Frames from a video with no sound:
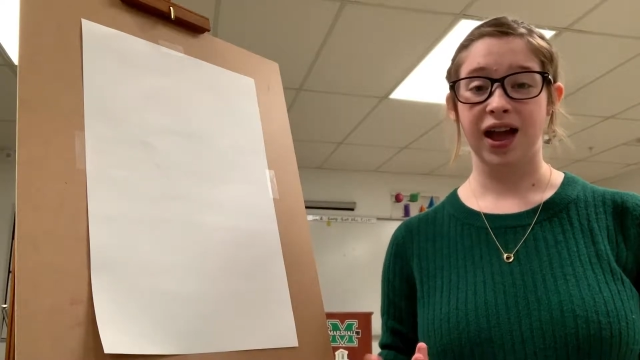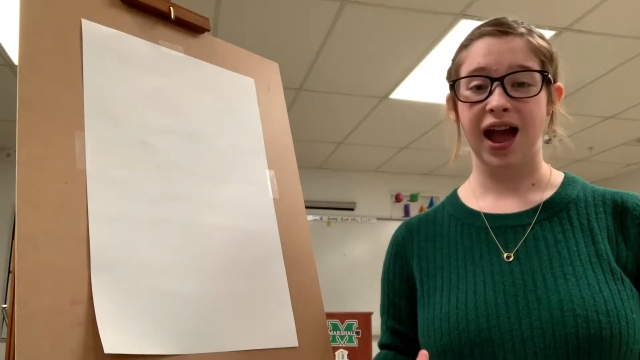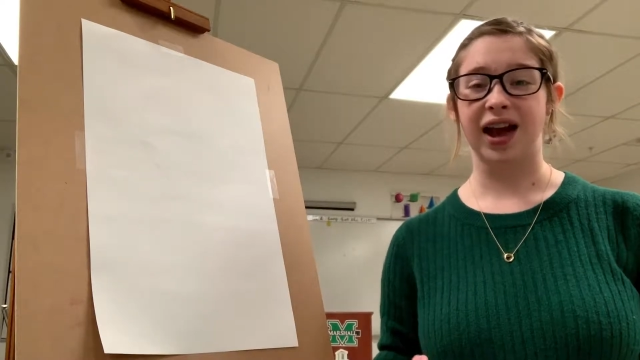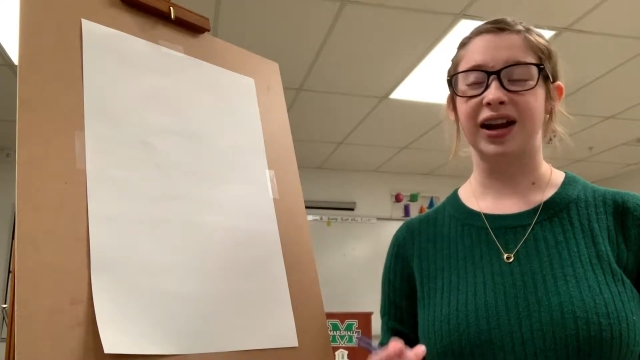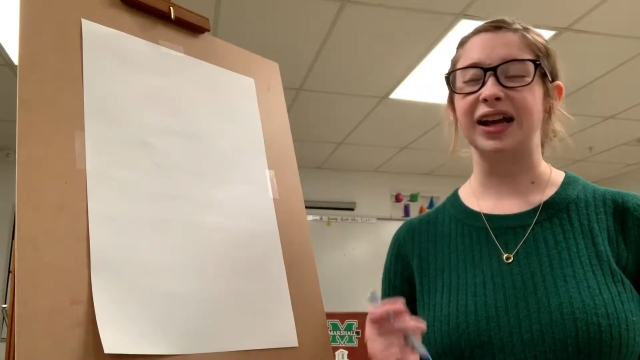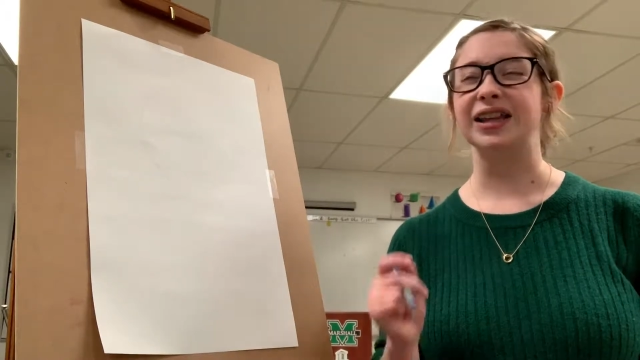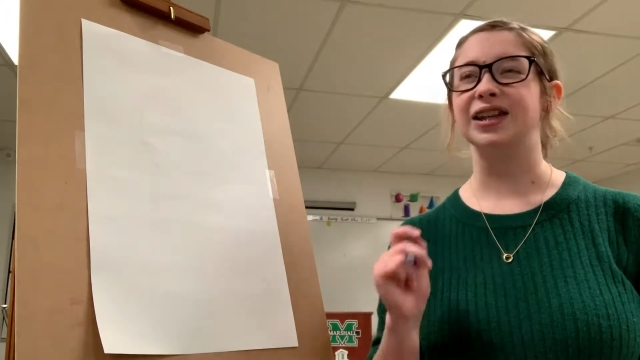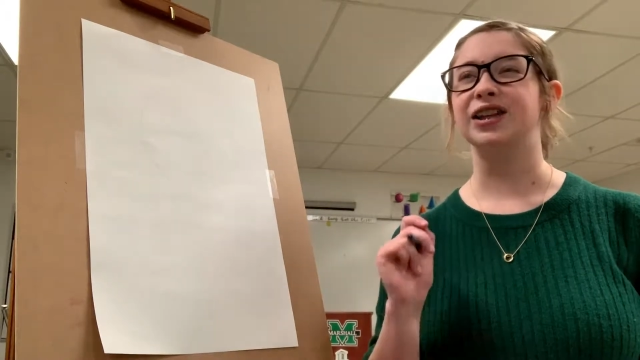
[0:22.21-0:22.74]

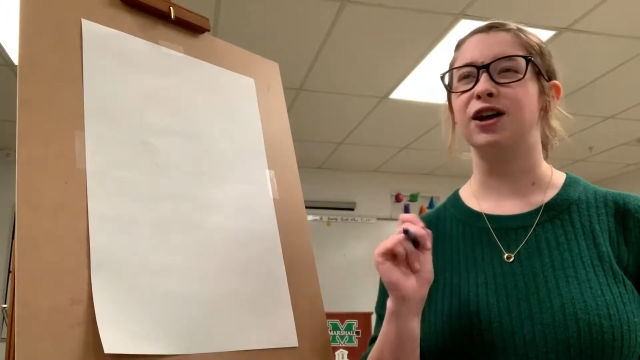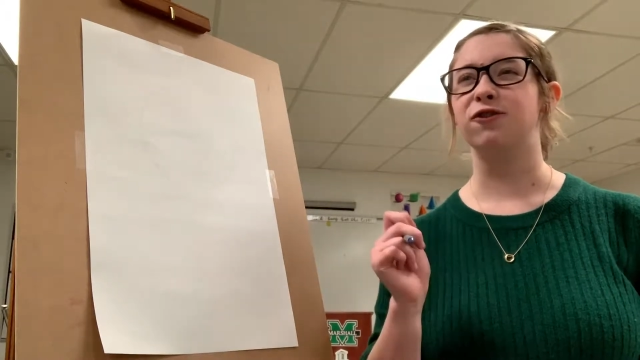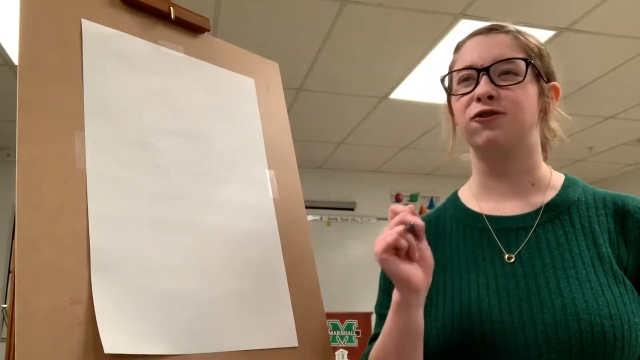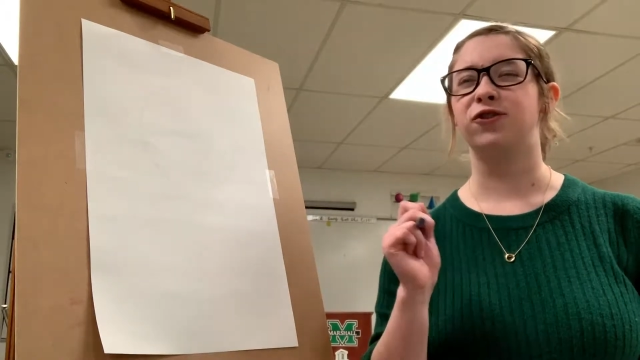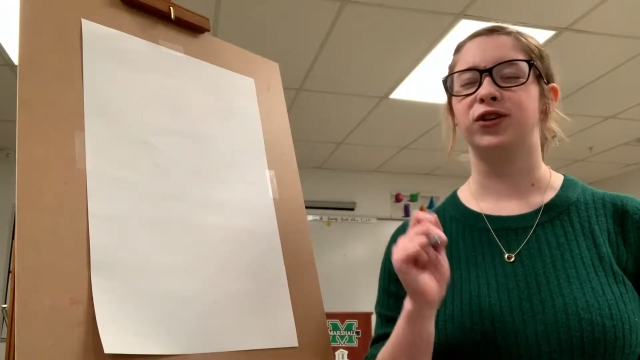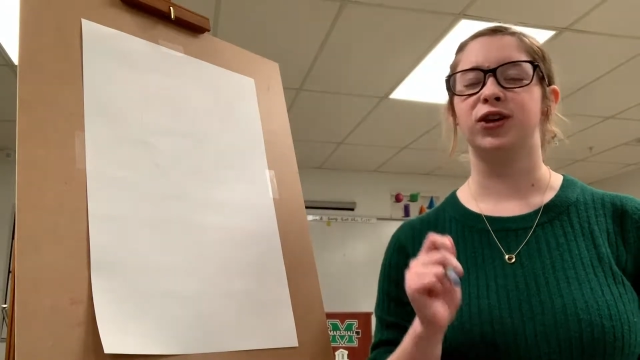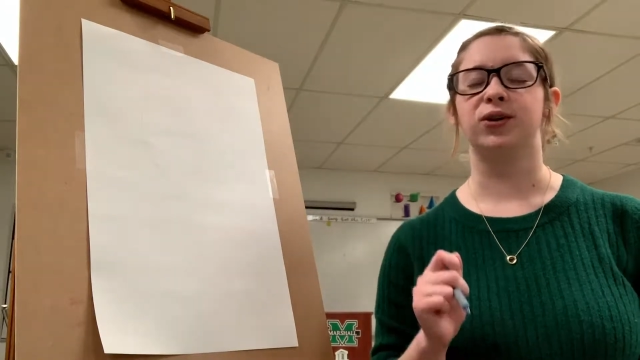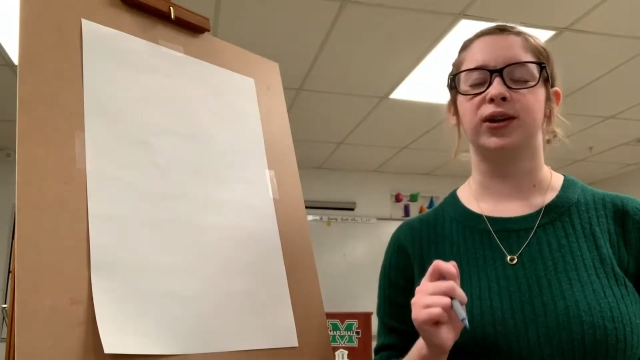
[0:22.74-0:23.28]
and I love
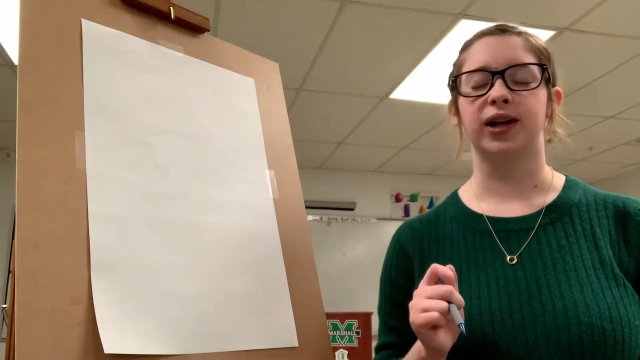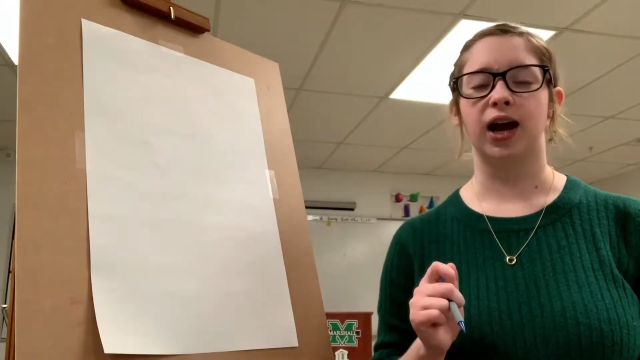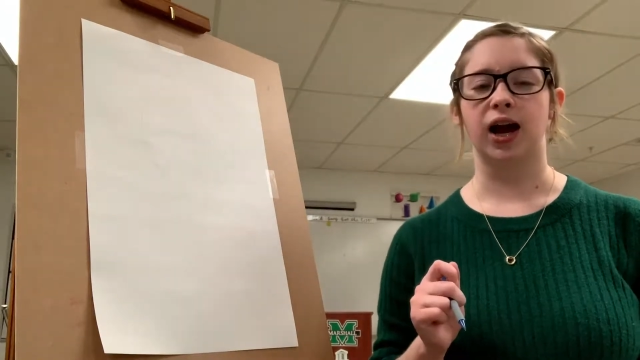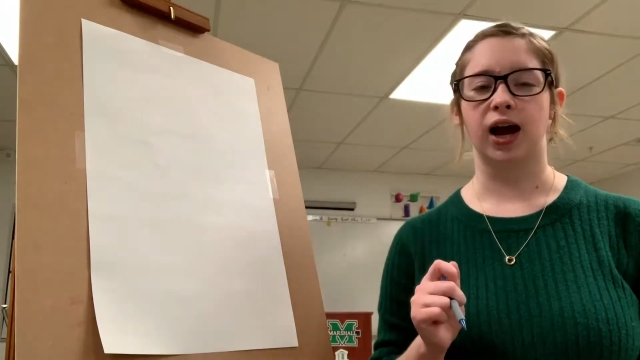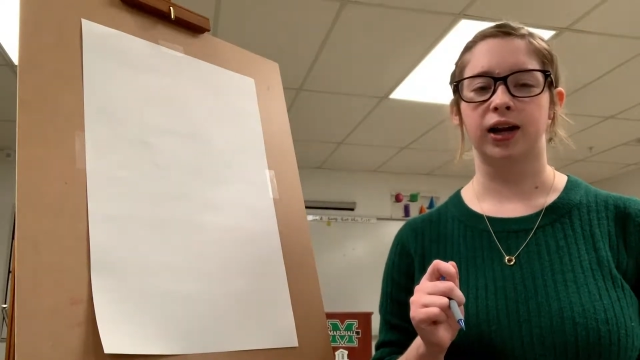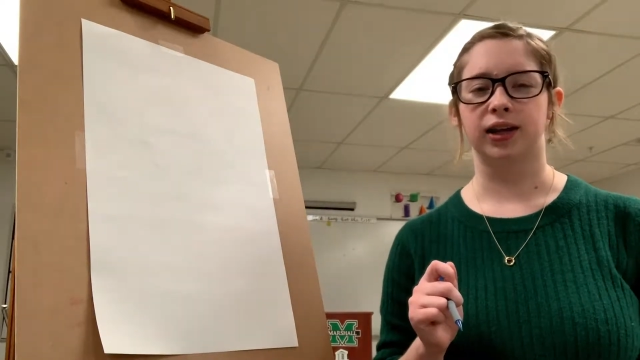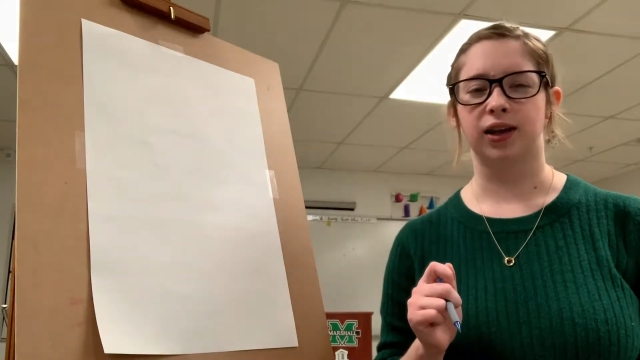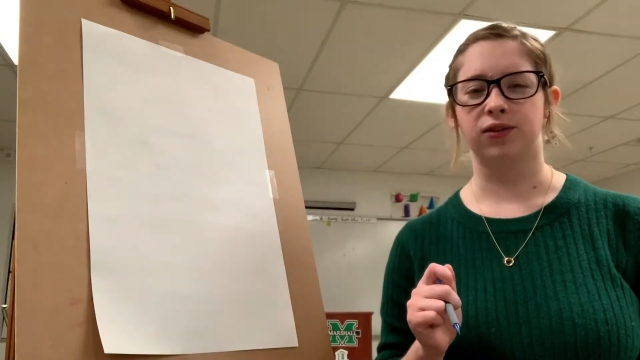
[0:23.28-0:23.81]
figuring out
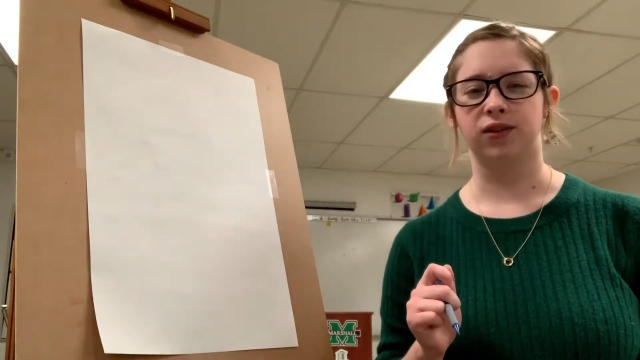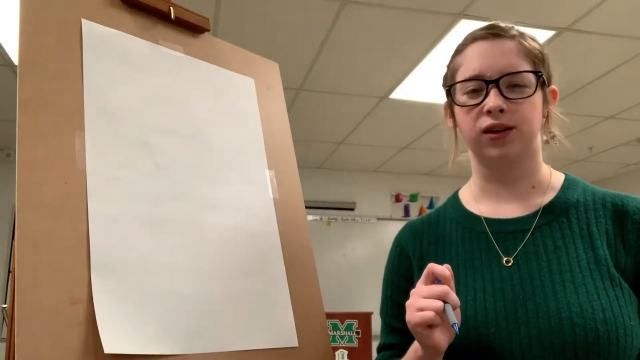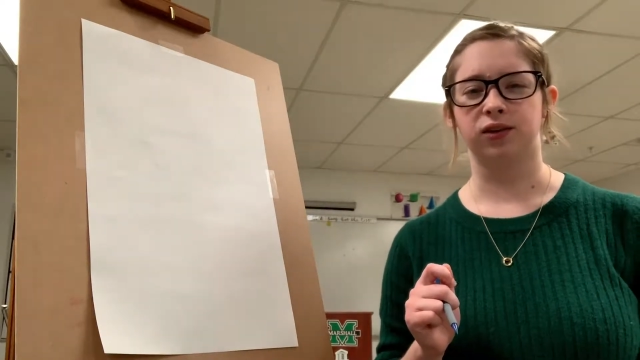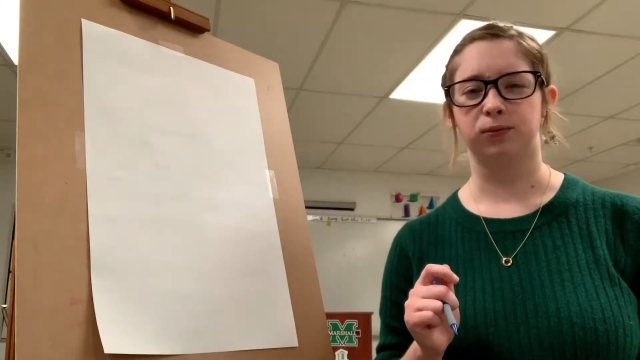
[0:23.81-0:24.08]
how to get the